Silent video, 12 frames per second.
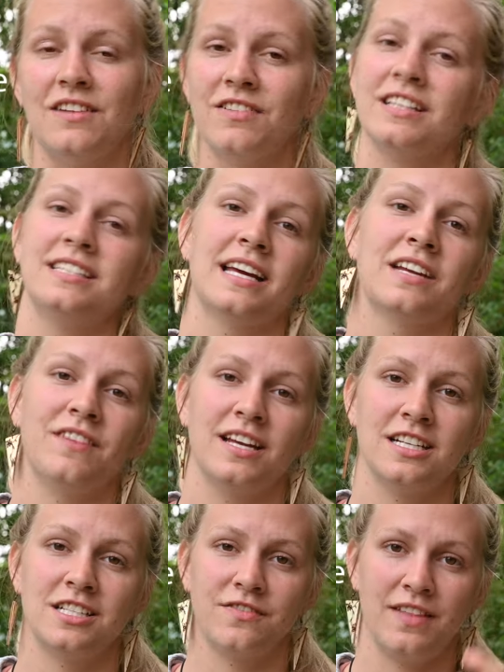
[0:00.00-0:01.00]
Definitely take
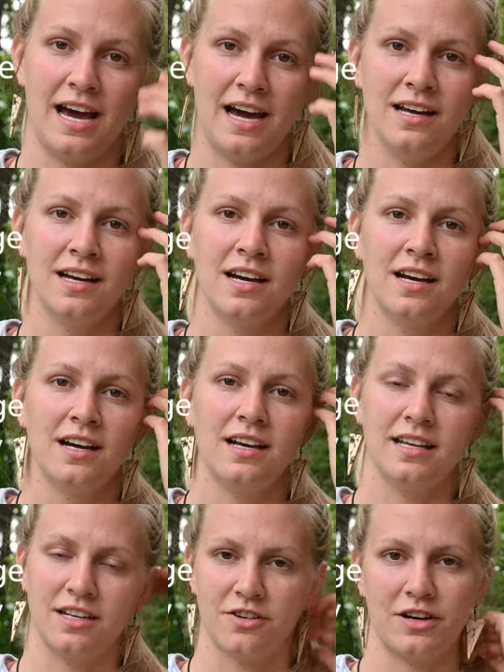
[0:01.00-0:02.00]
advantage of that
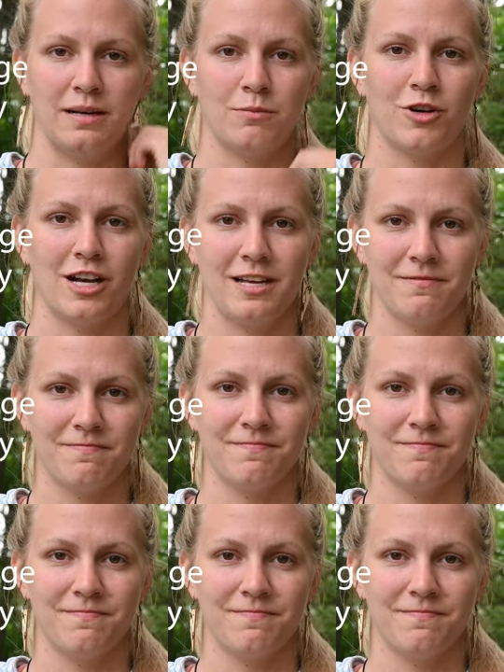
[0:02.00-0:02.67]
in Grand Marais.